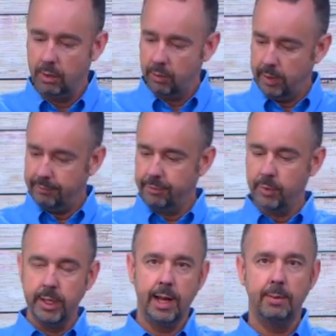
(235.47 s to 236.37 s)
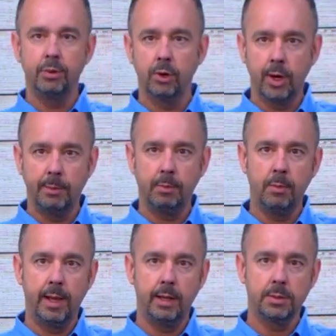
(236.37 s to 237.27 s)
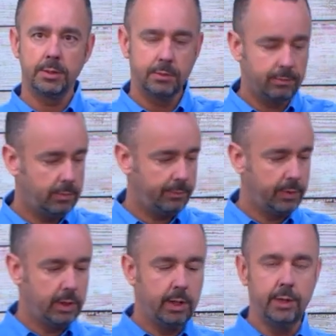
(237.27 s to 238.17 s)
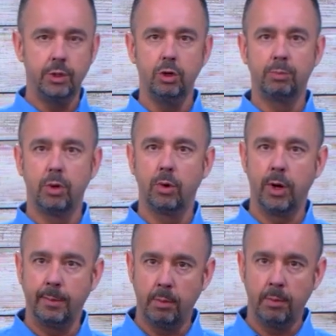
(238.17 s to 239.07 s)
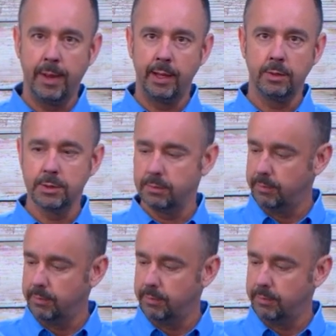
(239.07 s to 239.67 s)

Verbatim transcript: We have three non-programmable models and two programmable models.